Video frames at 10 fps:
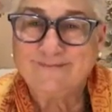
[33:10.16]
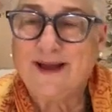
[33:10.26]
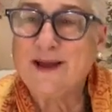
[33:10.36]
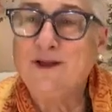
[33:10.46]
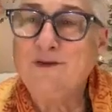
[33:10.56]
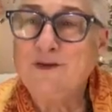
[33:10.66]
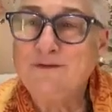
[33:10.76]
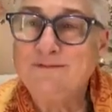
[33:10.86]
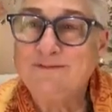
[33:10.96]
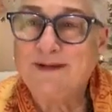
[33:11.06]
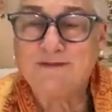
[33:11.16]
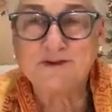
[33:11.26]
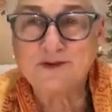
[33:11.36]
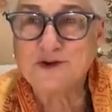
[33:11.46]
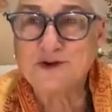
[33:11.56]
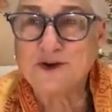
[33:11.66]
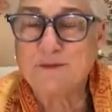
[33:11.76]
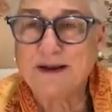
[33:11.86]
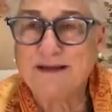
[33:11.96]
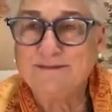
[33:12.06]
I love you. I've enjoyed your
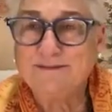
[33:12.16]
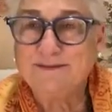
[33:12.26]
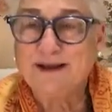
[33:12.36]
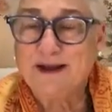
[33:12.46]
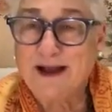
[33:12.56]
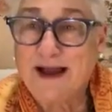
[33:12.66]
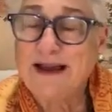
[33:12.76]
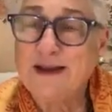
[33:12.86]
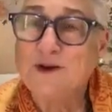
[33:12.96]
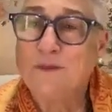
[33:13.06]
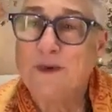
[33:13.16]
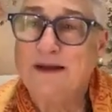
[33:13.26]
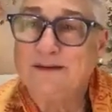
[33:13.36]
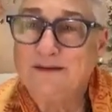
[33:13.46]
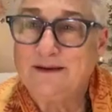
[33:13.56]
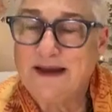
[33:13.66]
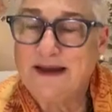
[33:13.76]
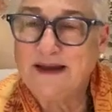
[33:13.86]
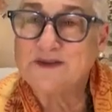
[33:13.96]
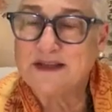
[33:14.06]
company. I need to go to bed.
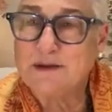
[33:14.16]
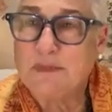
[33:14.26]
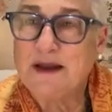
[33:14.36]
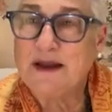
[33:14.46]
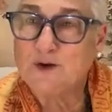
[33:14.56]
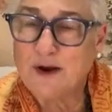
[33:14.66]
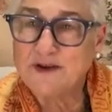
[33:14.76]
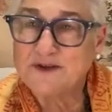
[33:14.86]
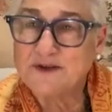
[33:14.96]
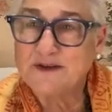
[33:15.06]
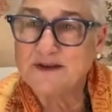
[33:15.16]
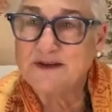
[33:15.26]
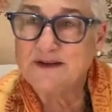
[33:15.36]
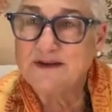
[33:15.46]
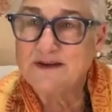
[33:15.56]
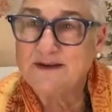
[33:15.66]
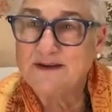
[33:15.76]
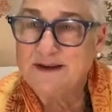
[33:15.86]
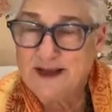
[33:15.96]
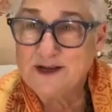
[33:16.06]
I need to sleep. I need to rest.
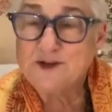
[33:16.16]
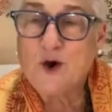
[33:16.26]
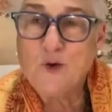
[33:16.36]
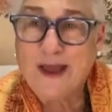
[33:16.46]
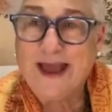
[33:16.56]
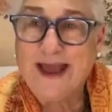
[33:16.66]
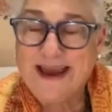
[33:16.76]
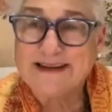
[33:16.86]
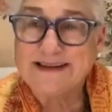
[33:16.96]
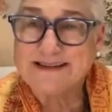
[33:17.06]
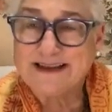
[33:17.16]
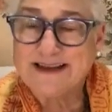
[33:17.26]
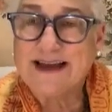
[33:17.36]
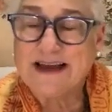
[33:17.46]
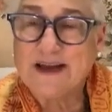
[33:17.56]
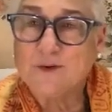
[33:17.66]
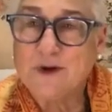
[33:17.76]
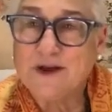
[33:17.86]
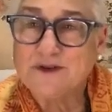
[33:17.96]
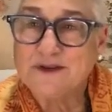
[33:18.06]
It's okay to say, I need to
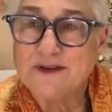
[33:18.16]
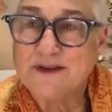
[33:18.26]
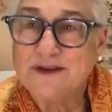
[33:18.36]
rest.